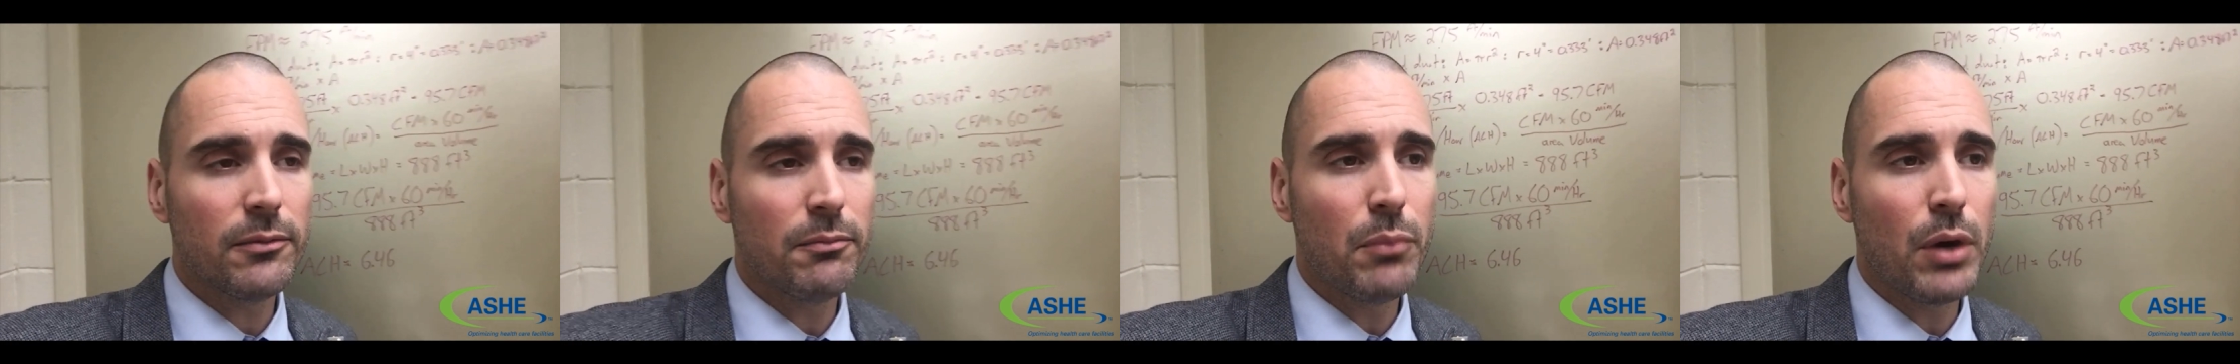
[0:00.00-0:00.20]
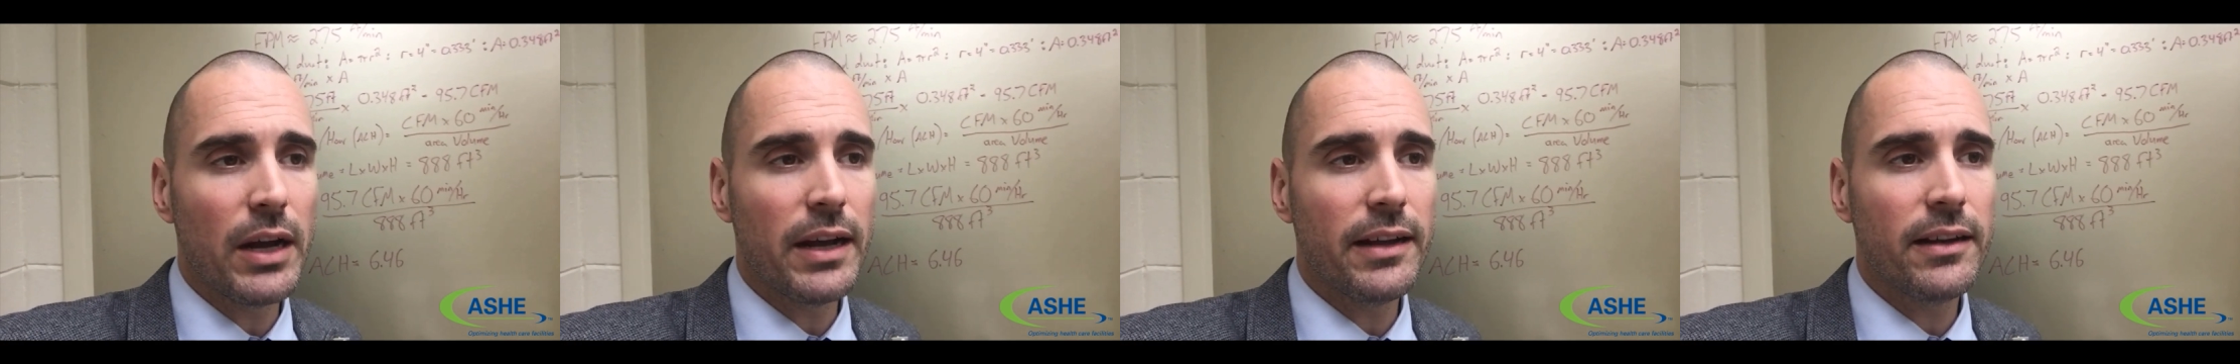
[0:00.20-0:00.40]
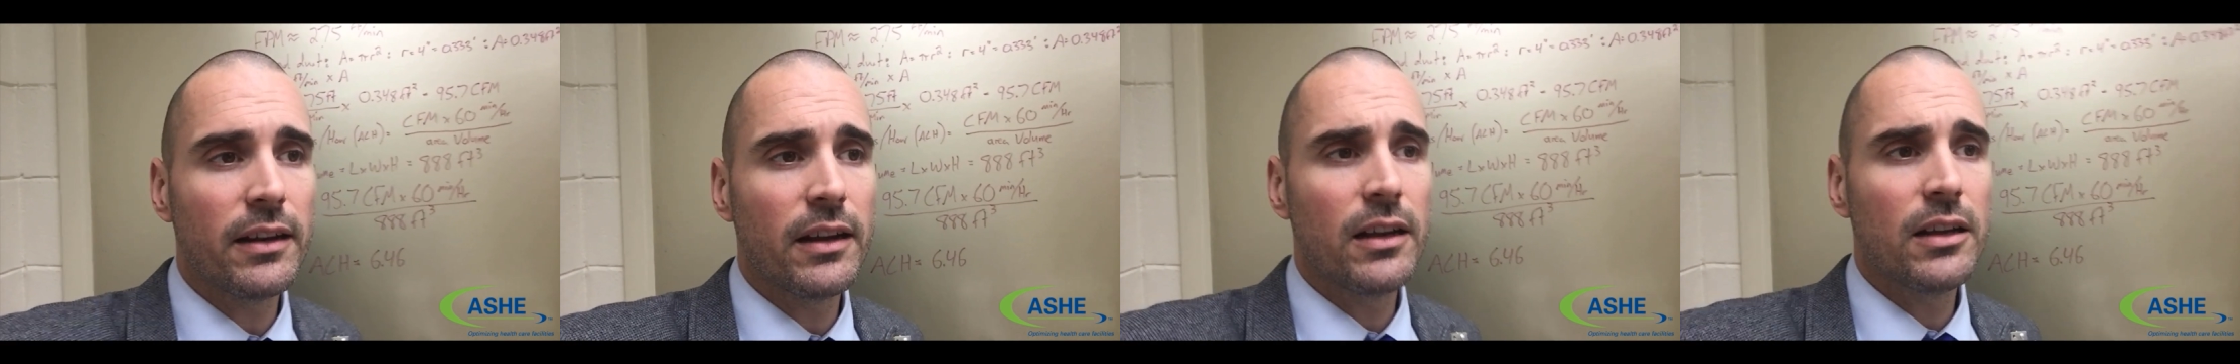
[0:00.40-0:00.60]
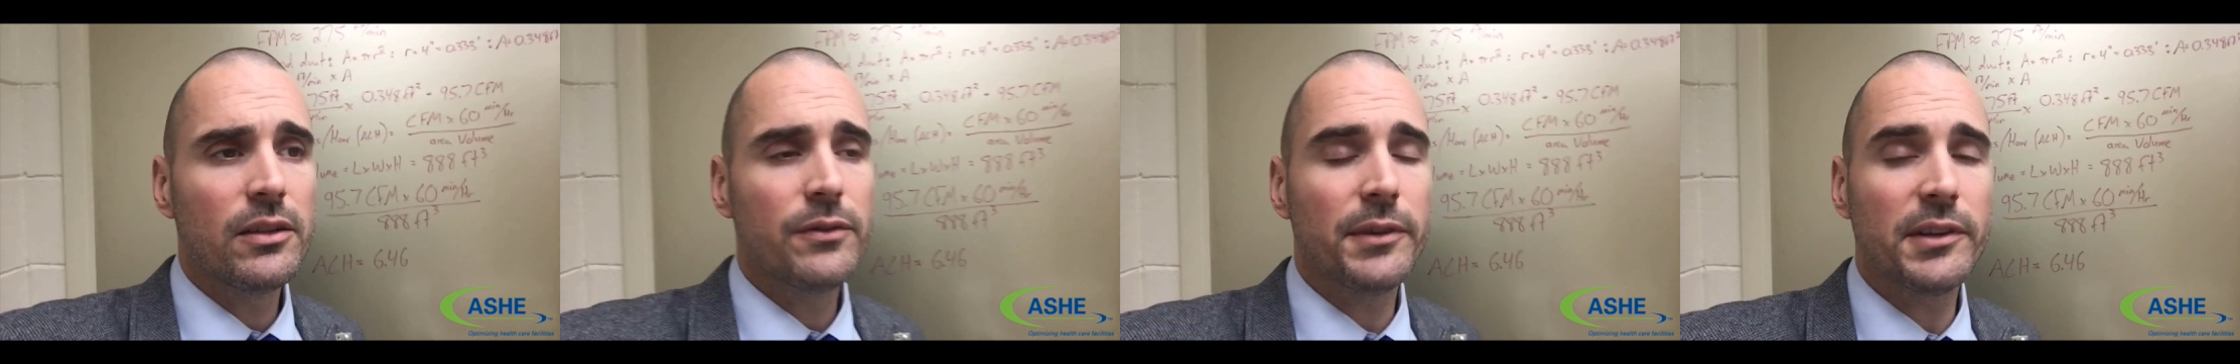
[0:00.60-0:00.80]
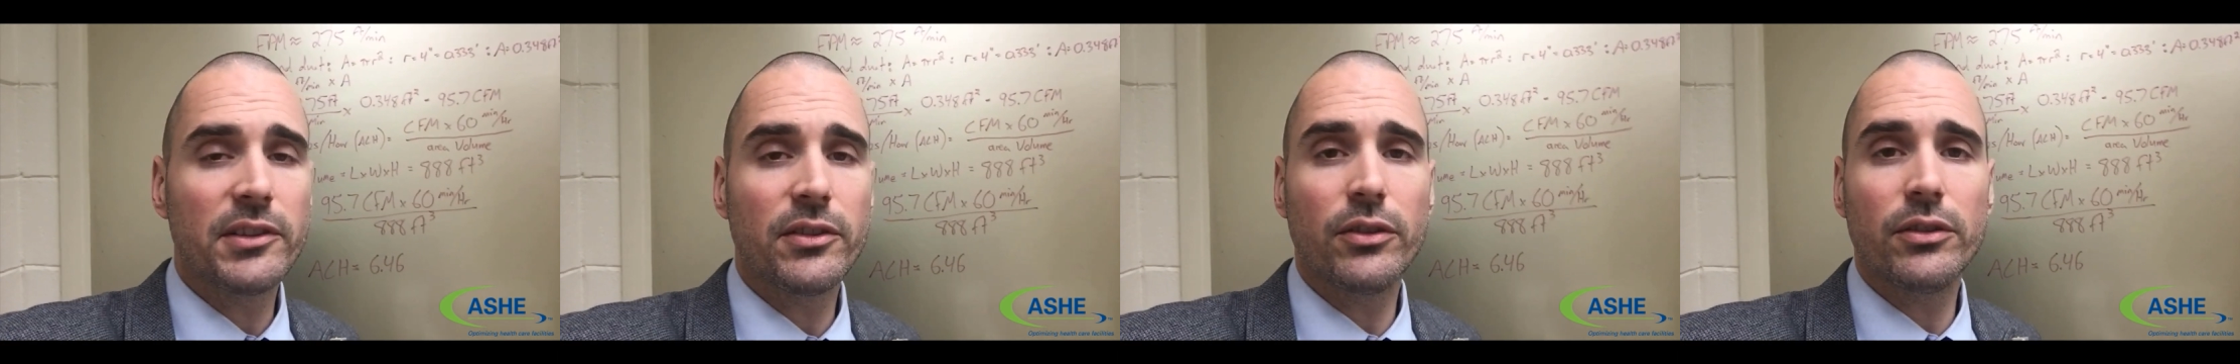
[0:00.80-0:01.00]
but
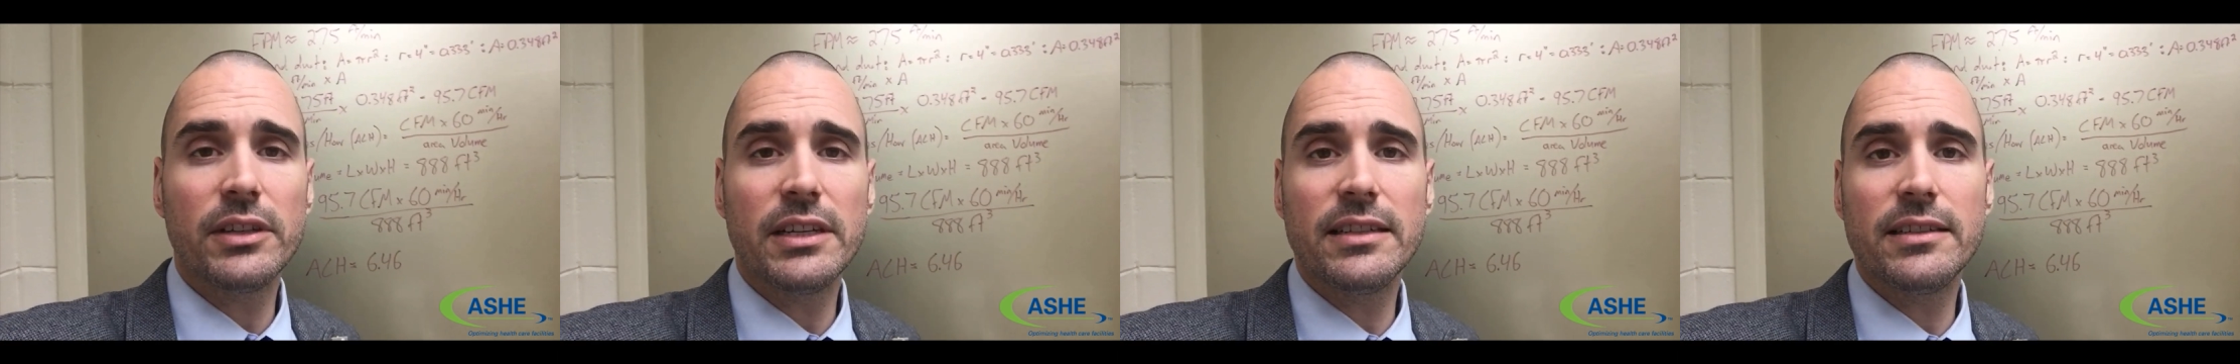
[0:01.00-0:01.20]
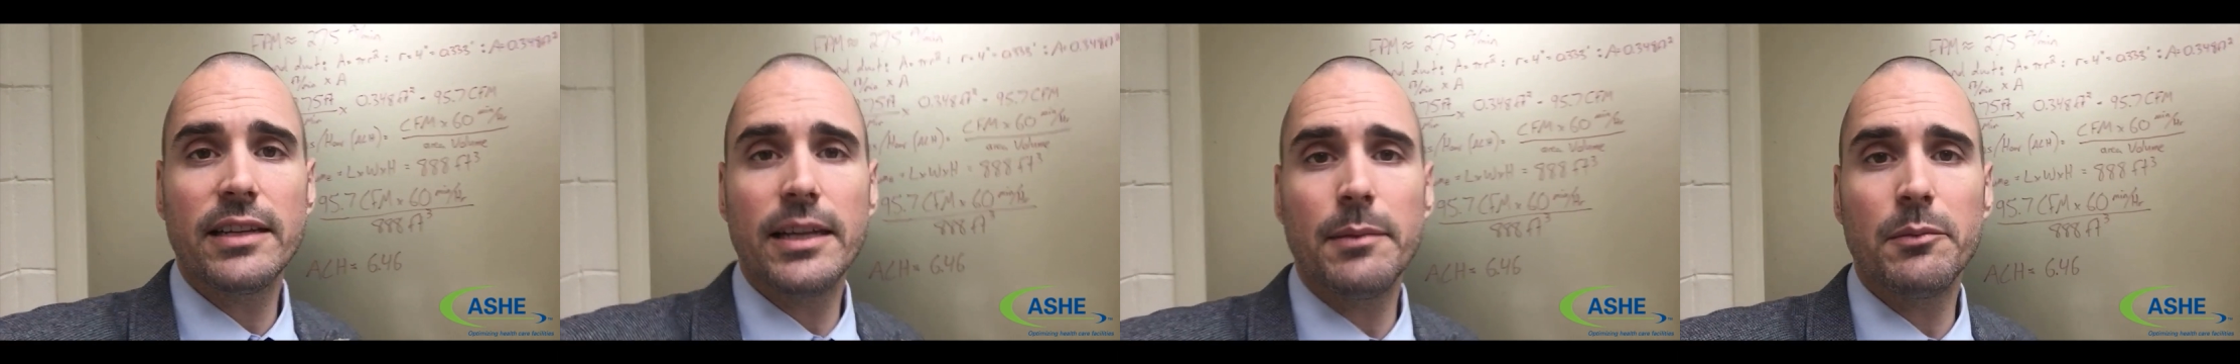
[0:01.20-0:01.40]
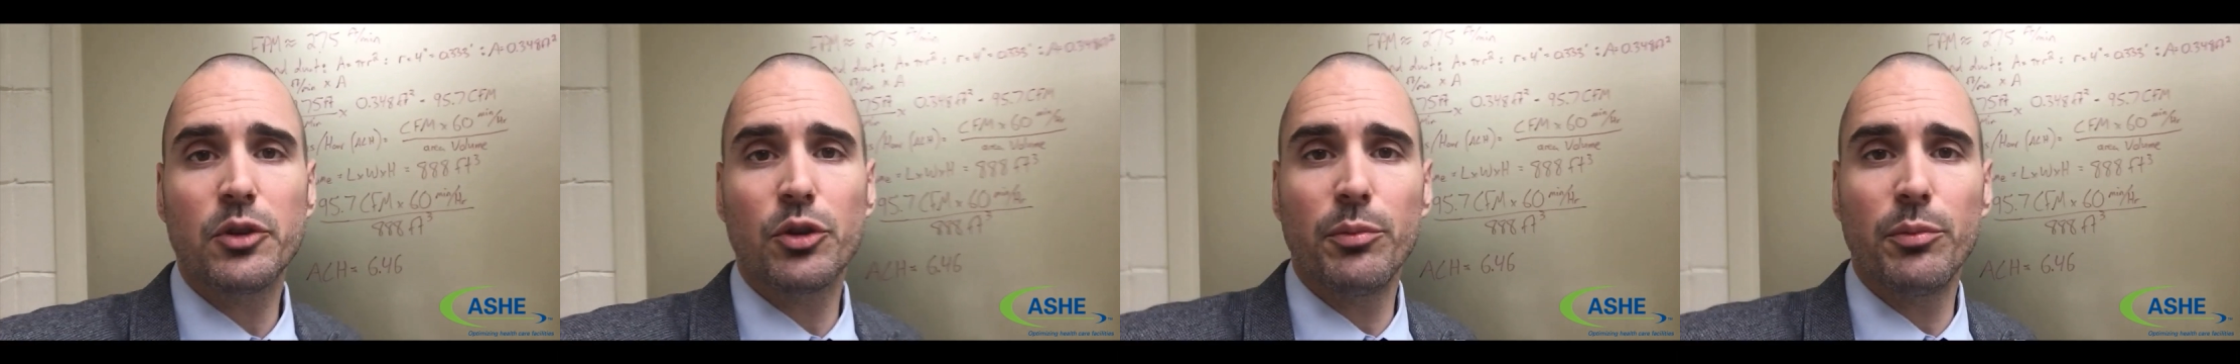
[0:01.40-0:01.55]
facilities teams